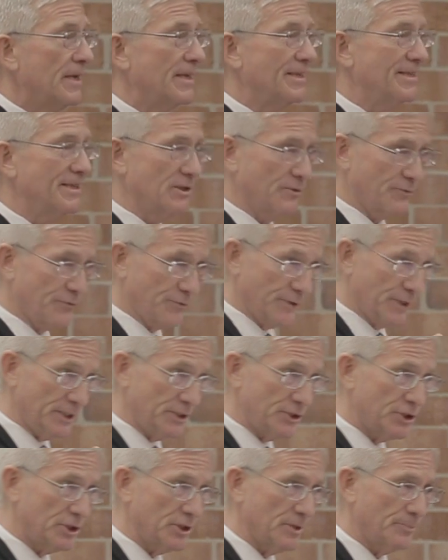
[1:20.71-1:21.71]
And then a
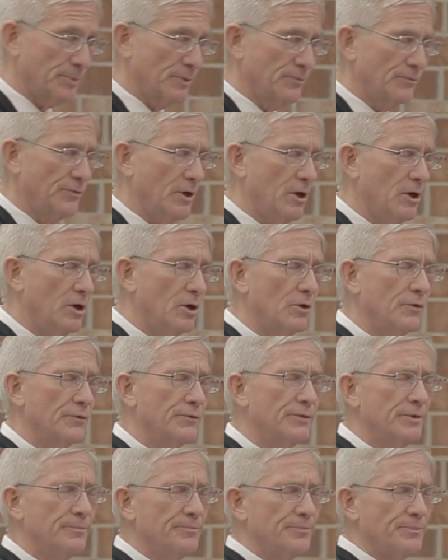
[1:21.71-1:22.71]
friendship
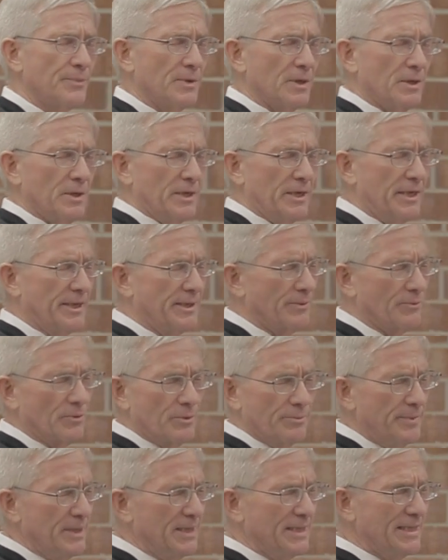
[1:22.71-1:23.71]
evolved. And there
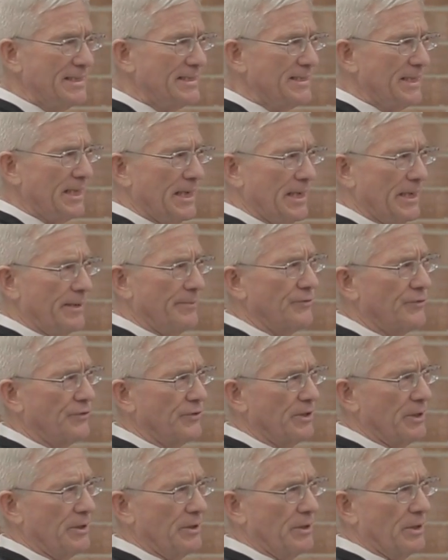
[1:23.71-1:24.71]
were many times
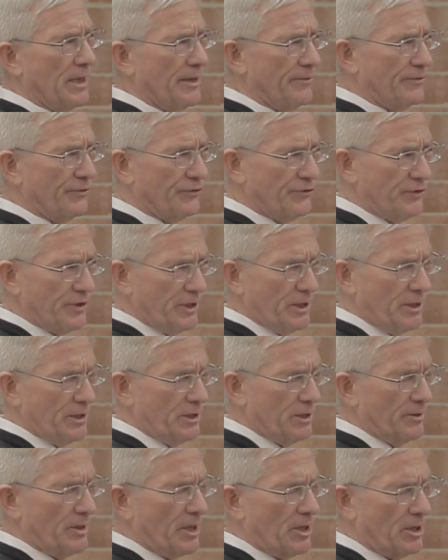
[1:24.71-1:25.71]
that I was sitting
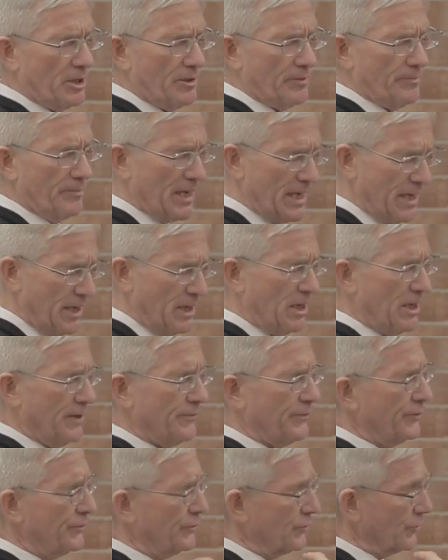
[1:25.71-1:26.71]
in my
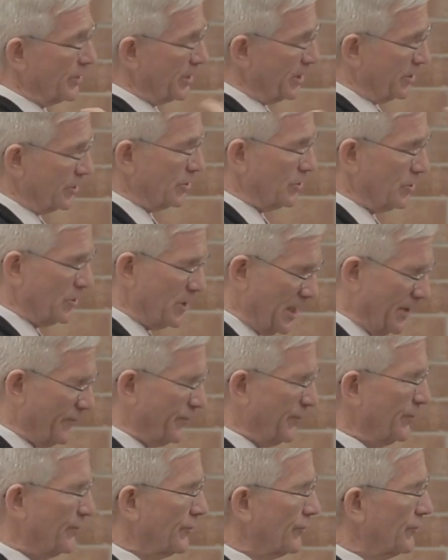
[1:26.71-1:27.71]
office or in her
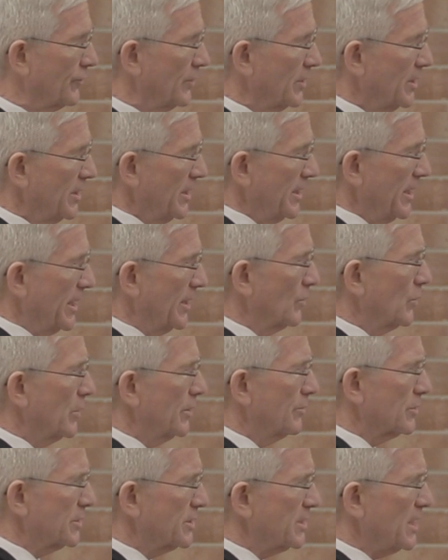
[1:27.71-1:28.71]
office, and
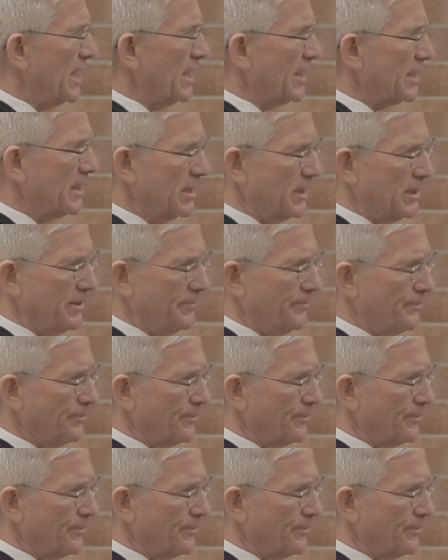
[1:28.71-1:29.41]
we were talking,